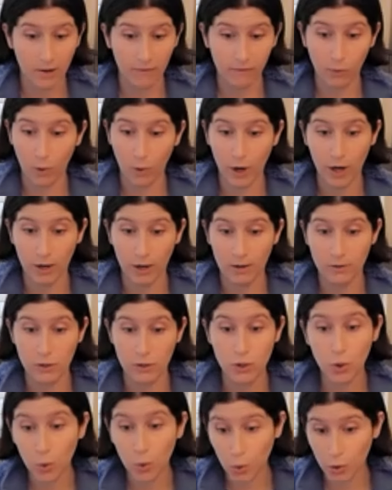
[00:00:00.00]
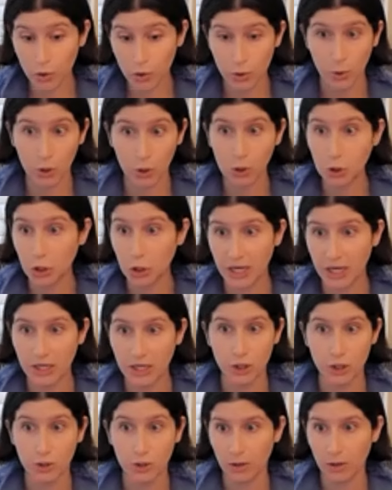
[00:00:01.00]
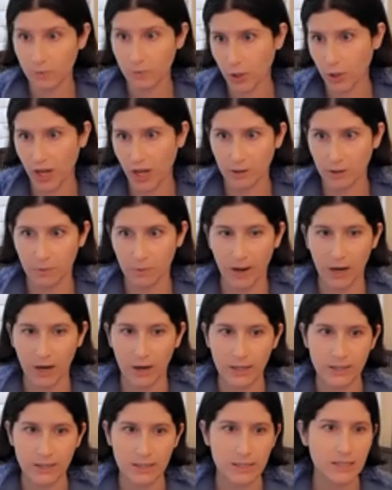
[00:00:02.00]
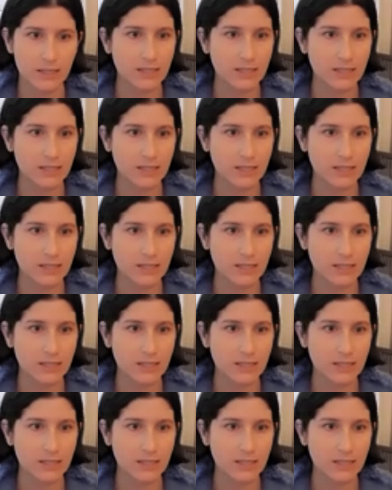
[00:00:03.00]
for schools who are looking to communicate with parents,